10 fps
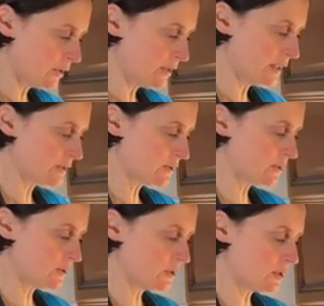So this
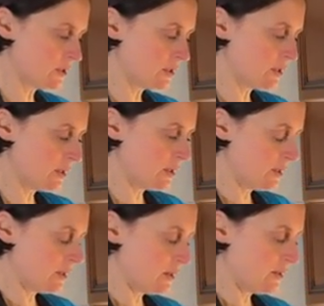
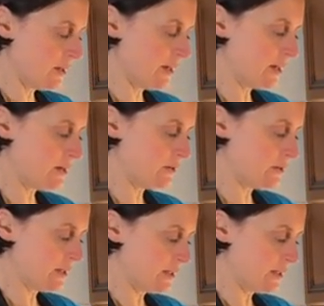now